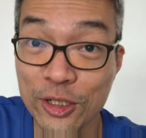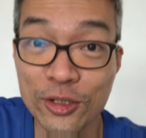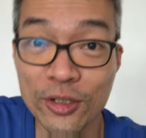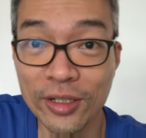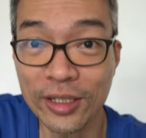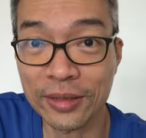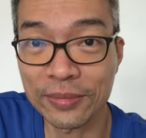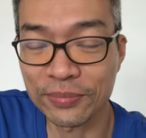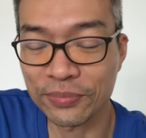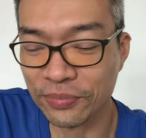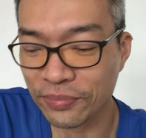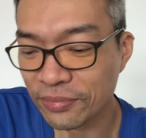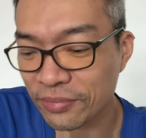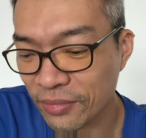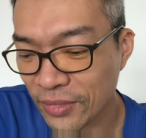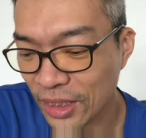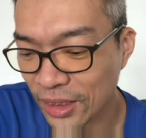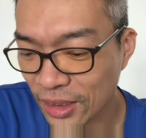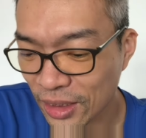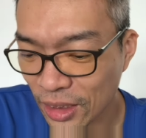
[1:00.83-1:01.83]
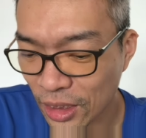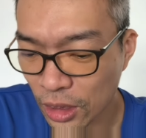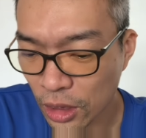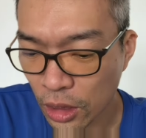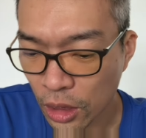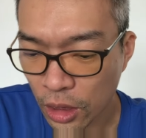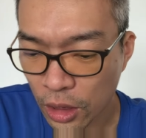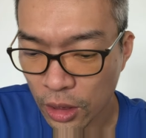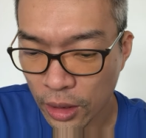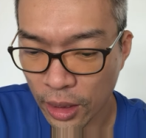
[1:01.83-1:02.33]
straight.
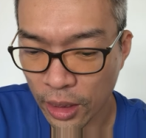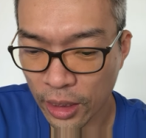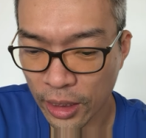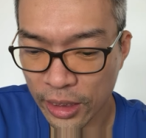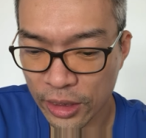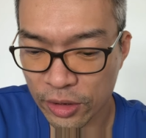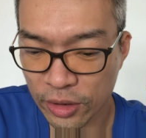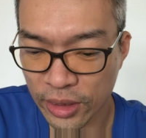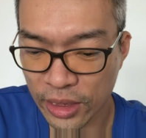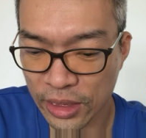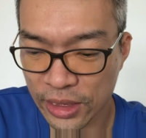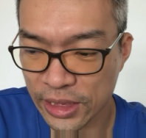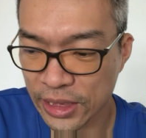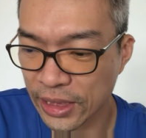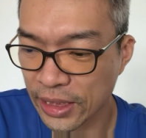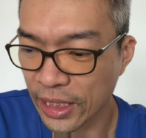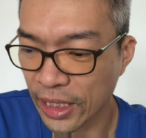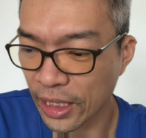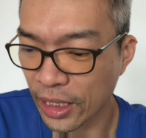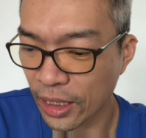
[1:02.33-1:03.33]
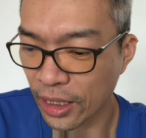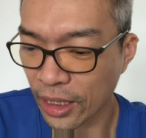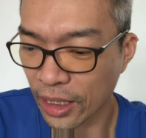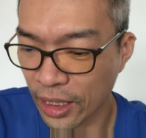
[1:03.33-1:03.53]
As you can see there,